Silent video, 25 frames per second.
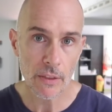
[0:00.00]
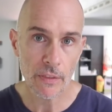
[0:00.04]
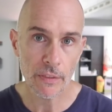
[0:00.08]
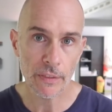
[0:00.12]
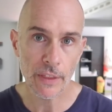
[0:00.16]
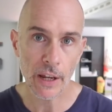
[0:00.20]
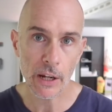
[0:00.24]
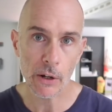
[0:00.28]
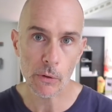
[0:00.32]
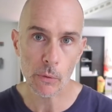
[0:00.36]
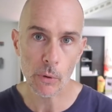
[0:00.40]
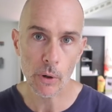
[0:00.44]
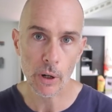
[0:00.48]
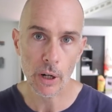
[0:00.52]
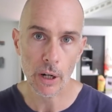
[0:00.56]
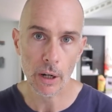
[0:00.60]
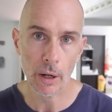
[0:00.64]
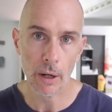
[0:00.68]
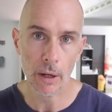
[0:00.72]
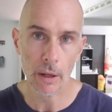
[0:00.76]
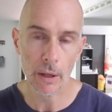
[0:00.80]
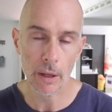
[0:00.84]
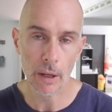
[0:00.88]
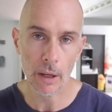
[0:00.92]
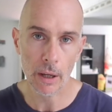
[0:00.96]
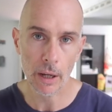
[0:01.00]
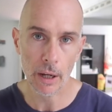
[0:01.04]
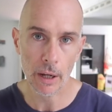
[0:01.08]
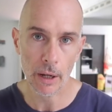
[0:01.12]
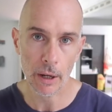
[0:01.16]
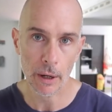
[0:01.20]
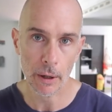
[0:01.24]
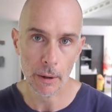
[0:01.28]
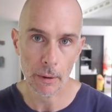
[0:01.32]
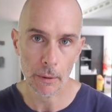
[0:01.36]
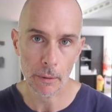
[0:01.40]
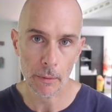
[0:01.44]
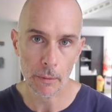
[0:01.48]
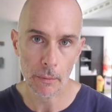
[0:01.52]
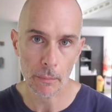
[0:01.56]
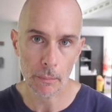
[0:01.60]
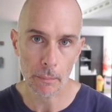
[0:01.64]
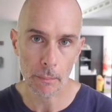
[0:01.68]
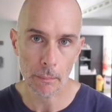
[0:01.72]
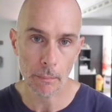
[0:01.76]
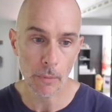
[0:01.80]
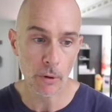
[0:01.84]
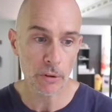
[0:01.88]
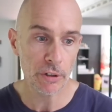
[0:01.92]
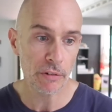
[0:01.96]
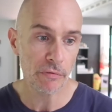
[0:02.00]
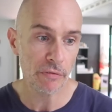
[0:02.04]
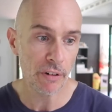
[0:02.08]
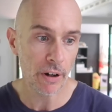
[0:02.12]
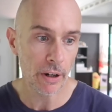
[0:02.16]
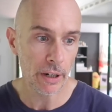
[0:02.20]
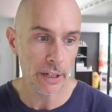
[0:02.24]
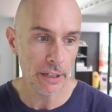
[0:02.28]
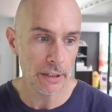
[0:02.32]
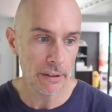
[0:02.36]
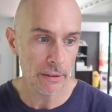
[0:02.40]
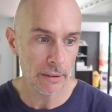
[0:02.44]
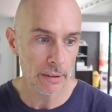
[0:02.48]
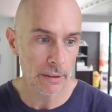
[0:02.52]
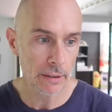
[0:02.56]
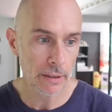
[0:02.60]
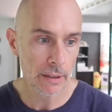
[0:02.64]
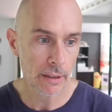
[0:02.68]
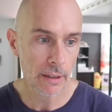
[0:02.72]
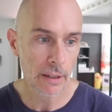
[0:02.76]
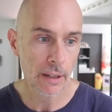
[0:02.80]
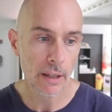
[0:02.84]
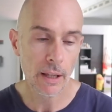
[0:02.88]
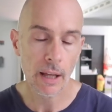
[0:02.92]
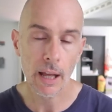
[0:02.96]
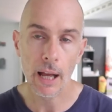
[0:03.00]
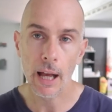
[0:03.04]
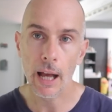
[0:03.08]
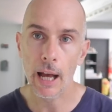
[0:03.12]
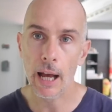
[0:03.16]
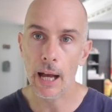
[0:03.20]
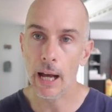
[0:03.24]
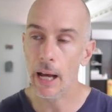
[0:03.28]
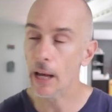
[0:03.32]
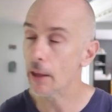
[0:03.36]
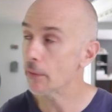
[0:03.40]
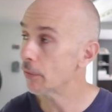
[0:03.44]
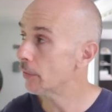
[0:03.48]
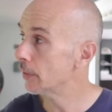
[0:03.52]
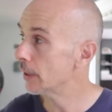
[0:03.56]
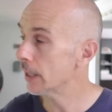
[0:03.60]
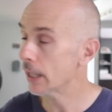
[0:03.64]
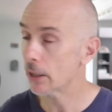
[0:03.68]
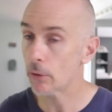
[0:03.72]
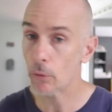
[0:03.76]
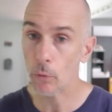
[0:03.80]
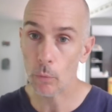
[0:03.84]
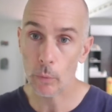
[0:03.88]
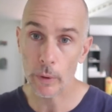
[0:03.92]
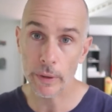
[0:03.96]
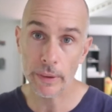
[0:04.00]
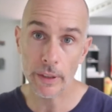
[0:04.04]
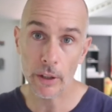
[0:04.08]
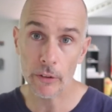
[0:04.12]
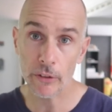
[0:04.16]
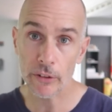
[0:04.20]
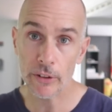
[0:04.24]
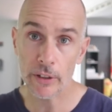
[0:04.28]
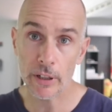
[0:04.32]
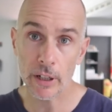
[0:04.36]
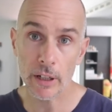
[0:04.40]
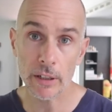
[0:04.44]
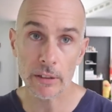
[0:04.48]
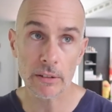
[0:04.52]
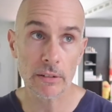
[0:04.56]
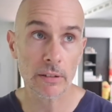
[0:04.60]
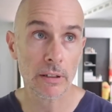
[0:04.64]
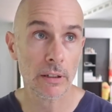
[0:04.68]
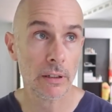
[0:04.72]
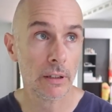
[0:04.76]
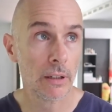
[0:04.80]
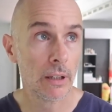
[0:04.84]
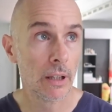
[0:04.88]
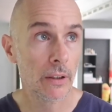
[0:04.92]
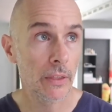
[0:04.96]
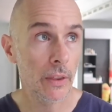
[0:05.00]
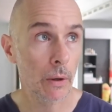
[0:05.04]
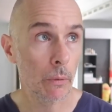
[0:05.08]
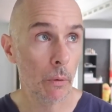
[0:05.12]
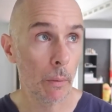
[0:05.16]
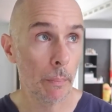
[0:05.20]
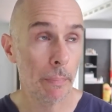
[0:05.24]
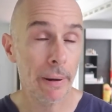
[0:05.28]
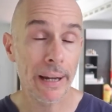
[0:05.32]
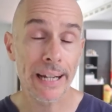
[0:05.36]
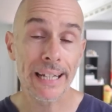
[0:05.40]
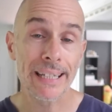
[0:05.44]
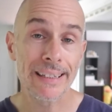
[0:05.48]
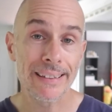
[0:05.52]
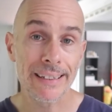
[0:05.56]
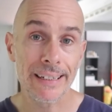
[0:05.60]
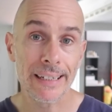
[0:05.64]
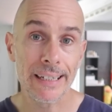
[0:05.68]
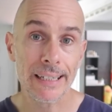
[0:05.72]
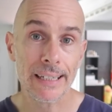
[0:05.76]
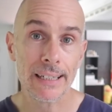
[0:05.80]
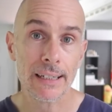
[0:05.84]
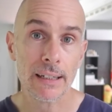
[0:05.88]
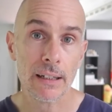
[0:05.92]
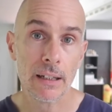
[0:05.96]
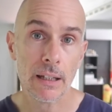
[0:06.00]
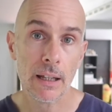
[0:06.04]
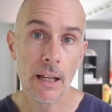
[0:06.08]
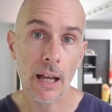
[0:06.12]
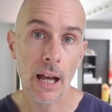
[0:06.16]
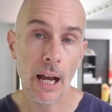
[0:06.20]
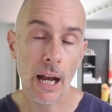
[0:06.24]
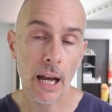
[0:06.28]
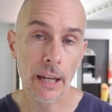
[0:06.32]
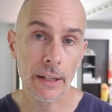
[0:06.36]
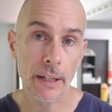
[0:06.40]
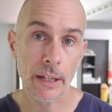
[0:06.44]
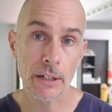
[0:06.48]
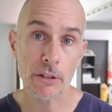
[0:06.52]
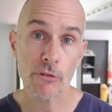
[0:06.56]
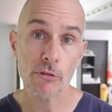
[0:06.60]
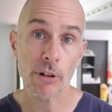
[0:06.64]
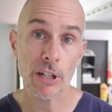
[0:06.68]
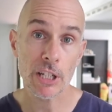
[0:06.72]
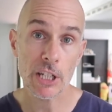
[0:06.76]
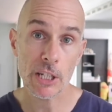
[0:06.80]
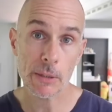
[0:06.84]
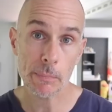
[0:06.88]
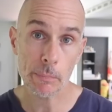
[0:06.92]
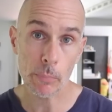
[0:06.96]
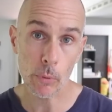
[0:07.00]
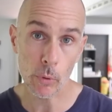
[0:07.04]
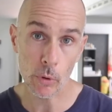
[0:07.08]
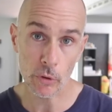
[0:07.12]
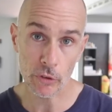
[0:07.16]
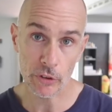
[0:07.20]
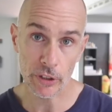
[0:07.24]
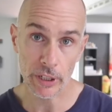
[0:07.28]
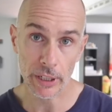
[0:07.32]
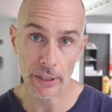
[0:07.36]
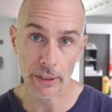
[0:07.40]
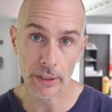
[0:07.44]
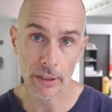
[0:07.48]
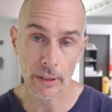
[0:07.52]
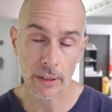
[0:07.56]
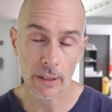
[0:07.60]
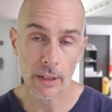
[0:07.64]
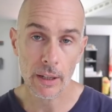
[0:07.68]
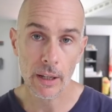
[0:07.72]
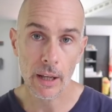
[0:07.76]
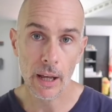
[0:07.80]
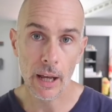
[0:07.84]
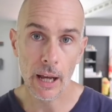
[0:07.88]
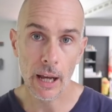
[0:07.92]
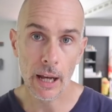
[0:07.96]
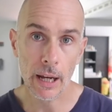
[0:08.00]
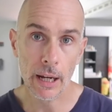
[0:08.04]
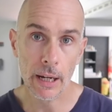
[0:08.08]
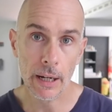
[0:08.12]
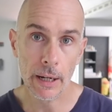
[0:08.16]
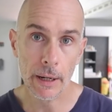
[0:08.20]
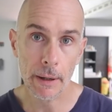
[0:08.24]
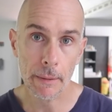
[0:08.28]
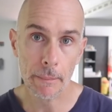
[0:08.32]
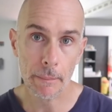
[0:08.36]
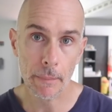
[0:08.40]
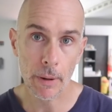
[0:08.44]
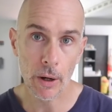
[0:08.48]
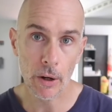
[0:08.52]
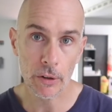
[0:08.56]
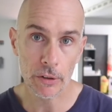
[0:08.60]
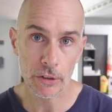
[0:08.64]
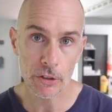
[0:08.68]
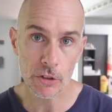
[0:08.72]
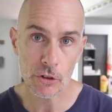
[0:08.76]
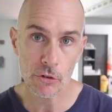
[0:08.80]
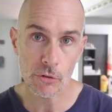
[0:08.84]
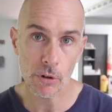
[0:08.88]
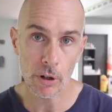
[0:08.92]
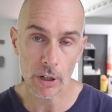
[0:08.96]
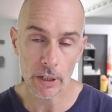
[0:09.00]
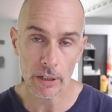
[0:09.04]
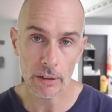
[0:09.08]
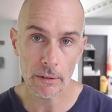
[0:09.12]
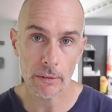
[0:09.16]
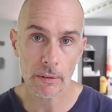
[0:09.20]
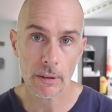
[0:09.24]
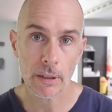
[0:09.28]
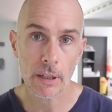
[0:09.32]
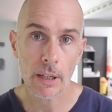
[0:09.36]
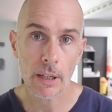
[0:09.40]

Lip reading: They were modified. They had the windows cut. They were painted and then transported on a truck,